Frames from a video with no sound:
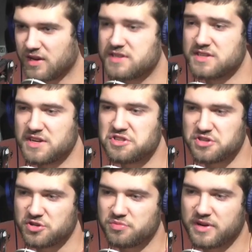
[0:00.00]
it's an
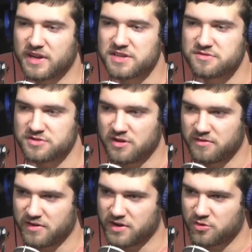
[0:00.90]
issue, but it gets
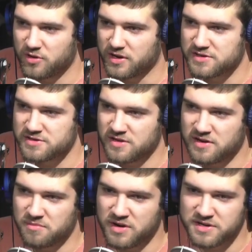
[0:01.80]
resolved very quick because there's a
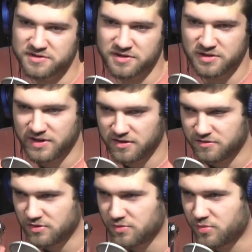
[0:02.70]
lot of money circulating
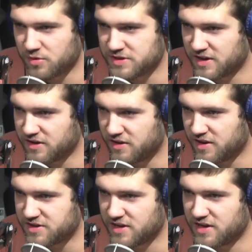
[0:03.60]
throughout post-secondary
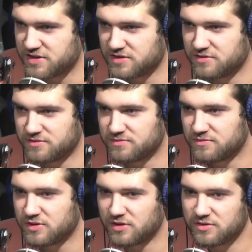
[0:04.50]
education.
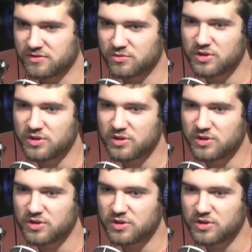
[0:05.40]
I'm